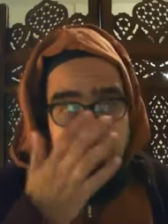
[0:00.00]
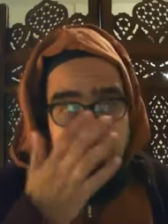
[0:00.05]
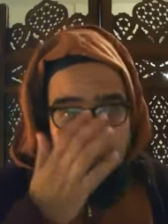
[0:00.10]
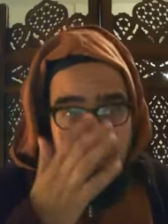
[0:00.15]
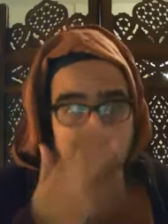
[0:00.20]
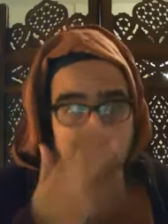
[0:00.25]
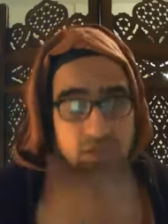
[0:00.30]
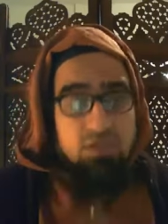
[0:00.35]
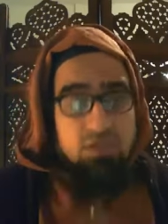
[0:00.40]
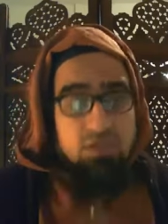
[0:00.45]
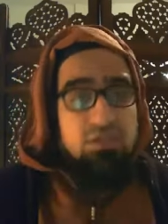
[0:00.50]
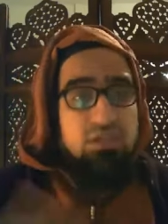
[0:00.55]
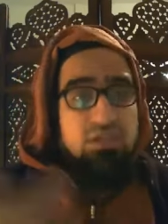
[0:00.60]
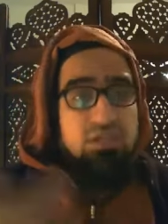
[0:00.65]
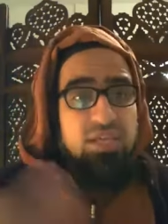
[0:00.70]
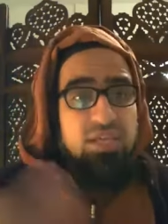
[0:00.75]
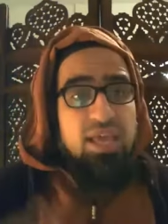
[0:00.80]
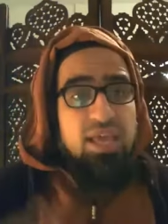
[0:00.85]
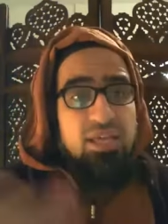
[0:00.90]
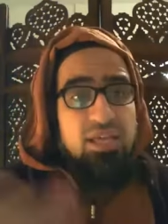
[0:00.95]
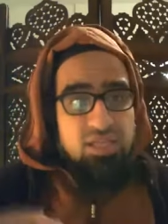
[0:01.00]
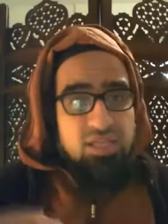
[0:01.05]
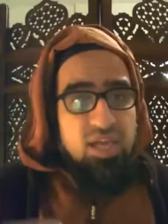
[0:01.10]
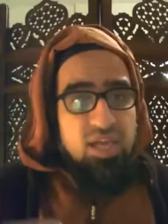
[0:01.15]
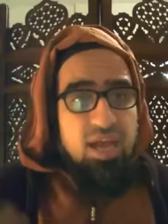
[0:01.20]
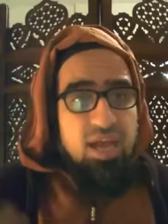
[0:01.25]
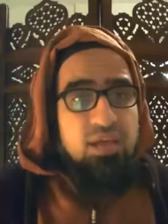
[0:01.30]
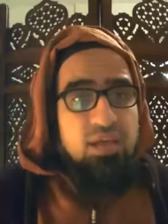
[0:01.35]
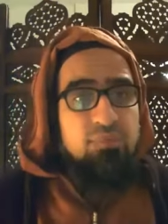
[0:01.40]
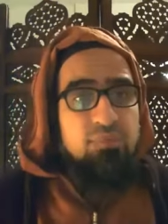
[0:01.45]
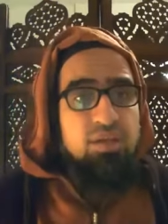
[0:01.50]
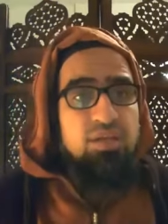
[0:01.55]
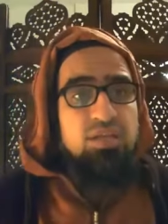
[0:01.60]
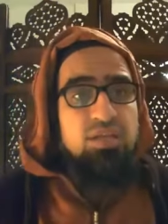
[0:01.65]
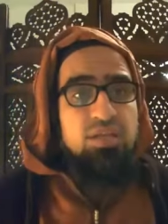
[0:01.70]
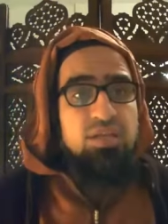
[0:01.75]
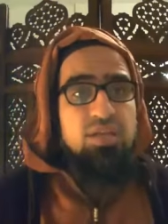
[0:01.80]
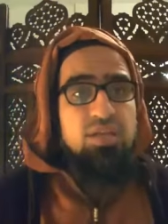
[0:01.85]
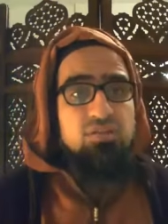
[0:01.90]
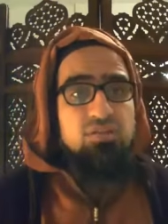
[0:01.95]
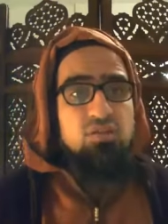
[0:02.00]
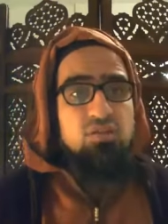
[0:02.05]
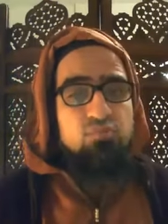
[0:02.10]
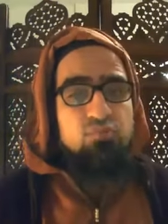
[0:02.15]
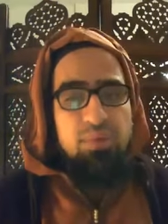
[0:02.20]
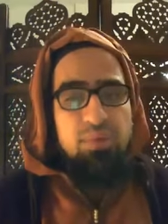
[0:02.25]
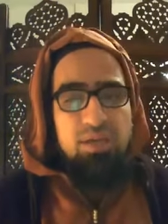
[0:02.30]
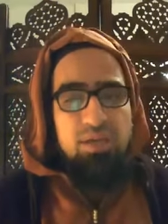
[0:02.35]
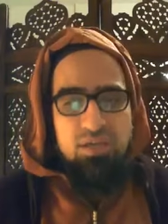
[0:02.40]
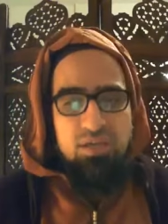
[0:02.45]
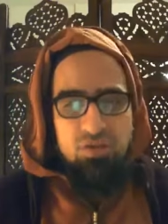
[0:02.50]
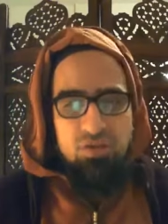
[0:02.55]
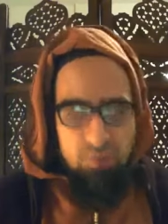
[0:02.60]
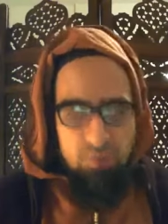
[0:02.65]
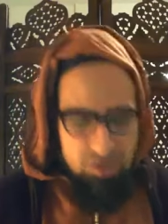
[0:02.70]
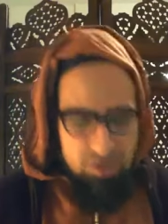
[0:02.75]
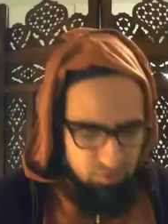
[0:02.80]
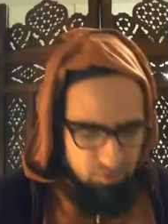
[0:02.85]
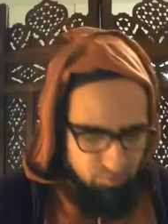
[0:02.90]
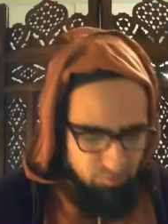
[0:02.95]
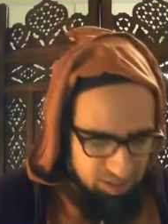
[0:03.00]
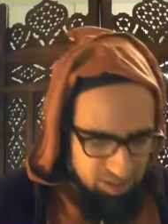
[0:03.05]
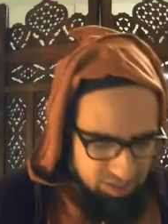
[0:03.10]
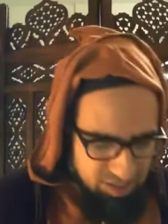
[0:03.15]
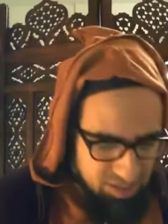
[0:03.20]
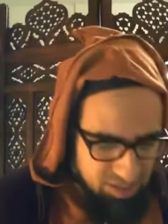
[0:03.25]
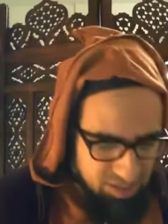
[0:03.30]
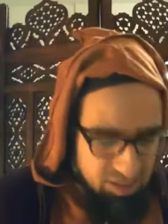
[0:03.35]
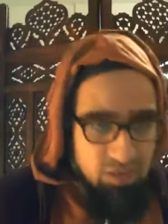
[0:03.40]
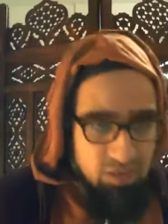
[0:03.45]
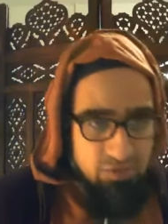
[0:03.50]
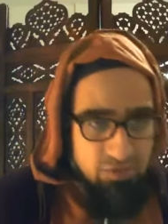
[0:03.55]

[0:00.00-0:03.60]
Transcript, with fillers: And it, it takes time and it takes increment, incremental practice